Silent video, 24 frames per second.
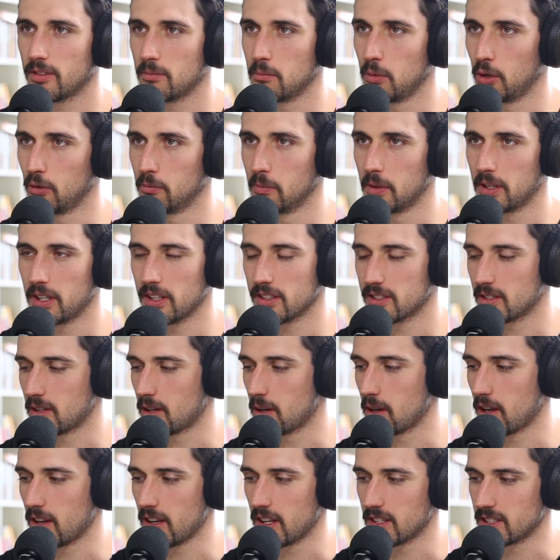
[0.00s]
Movement is
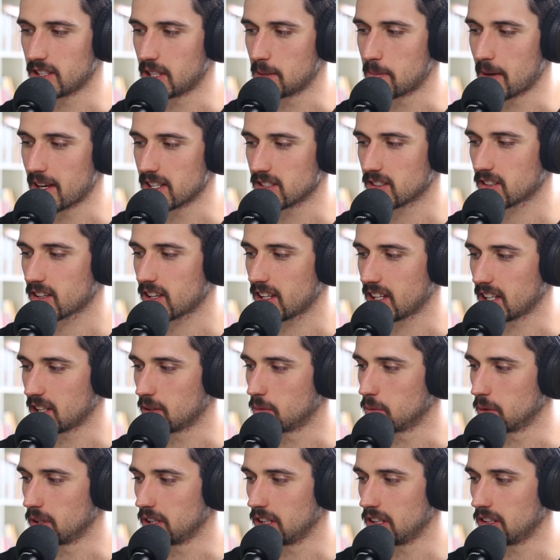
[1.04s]
an amazing thing,
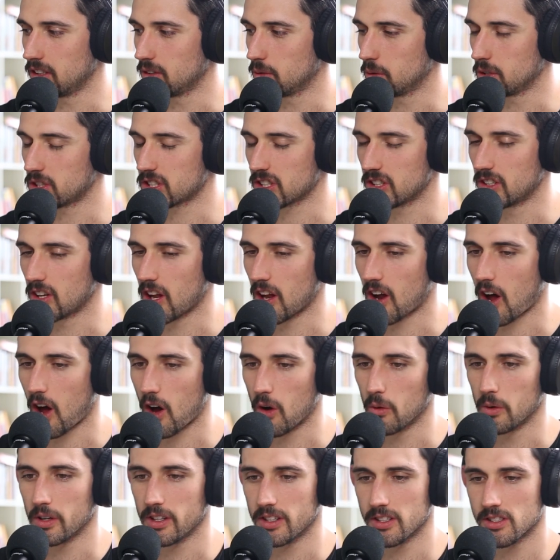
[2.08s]
and we should
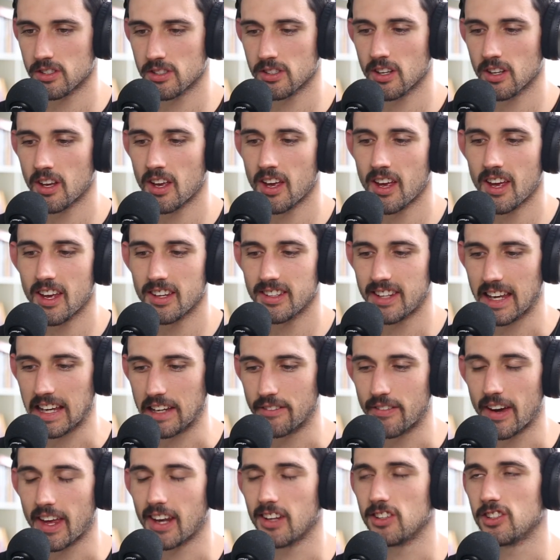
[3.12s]
always take
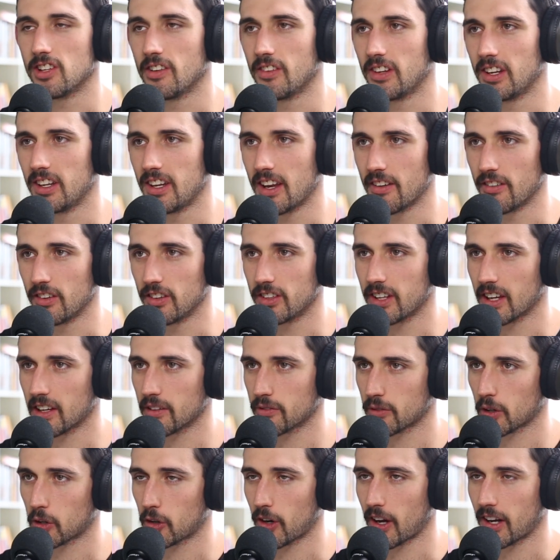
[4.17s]
advantage of it and never take
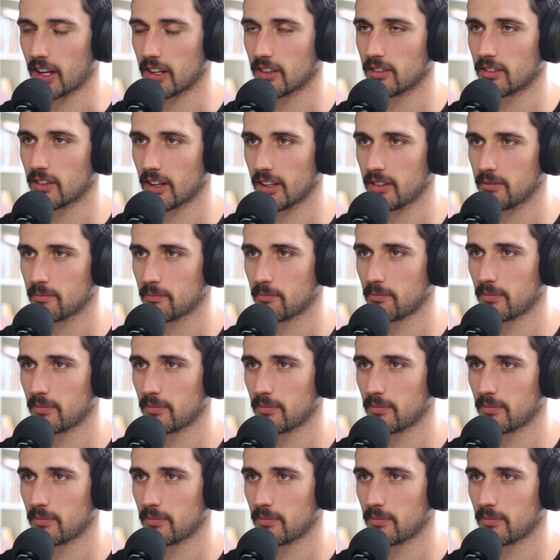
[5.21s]
it for granted, right?